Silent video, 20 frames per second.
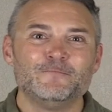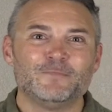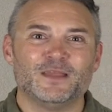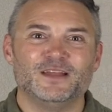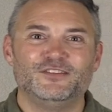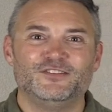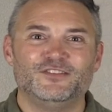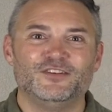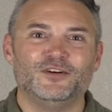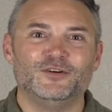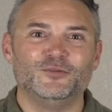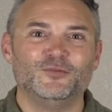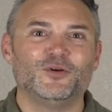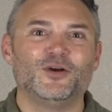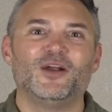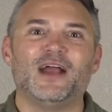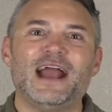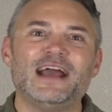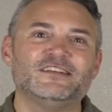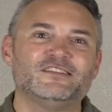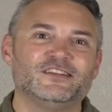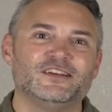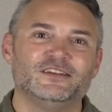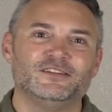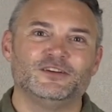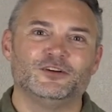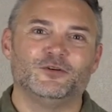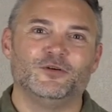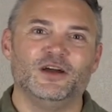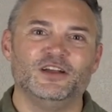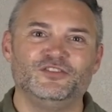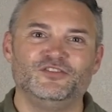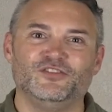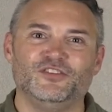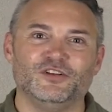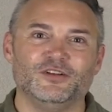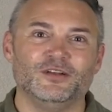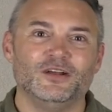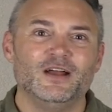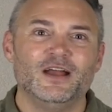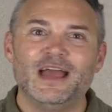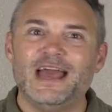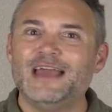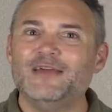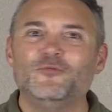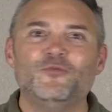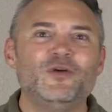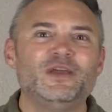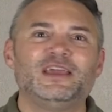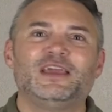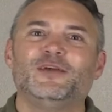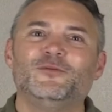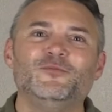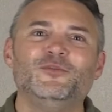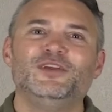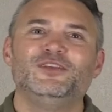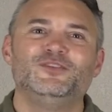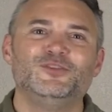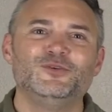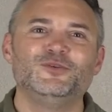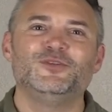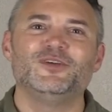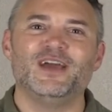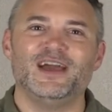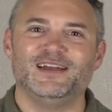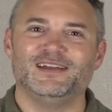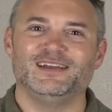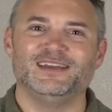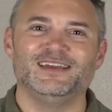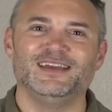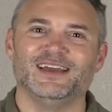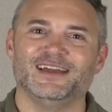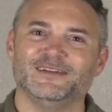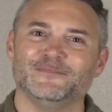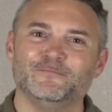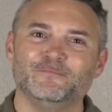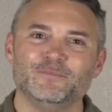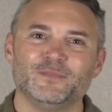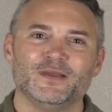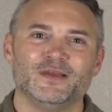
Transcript: And so we're asking the question, hey, when can we do that again?